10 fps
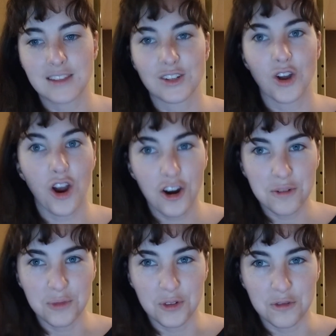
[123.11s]
as an art
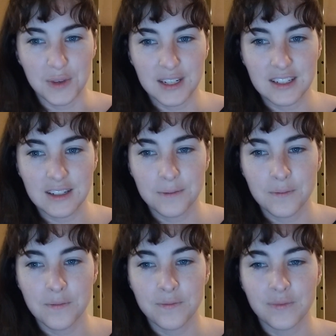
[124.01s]
movement
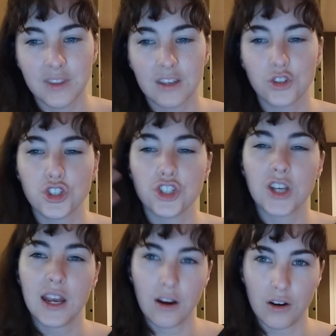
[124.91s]

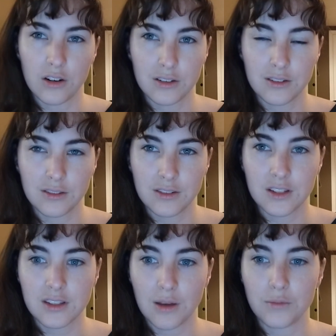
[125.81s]
shared to
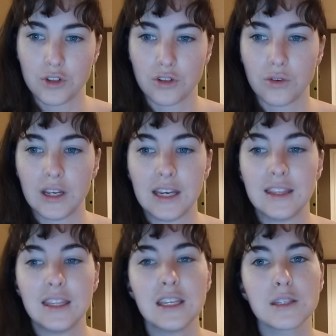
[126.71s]
some degree
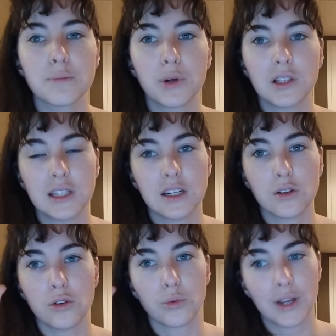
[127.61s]
in these
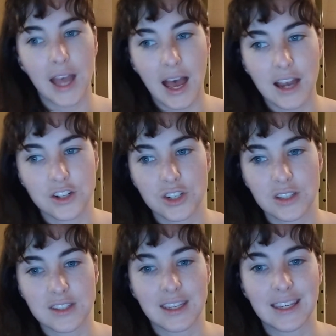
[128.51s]
political
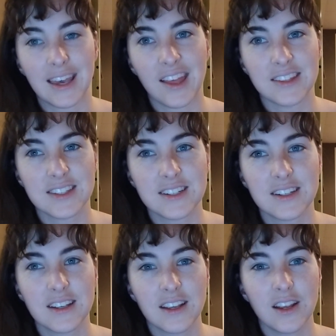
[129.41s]
reactions against
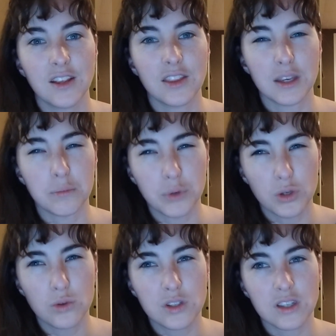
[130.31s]
the
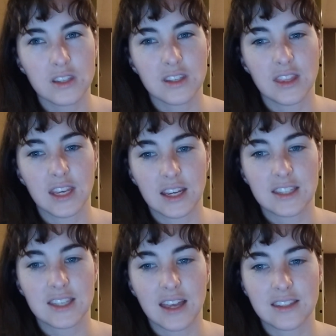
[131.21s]
abuses and the
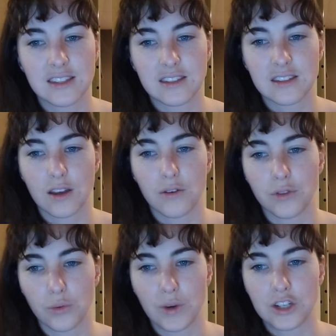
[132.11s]
excesses of
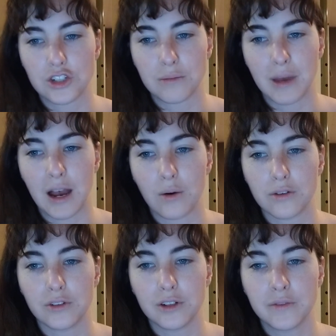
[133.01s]
the rich and
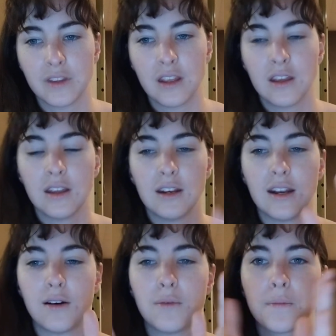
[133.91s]
powerful.
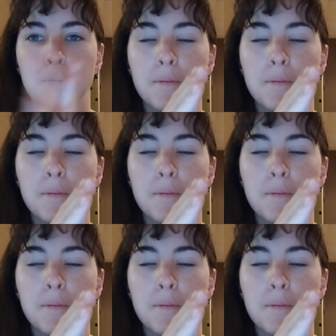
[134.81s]
Now,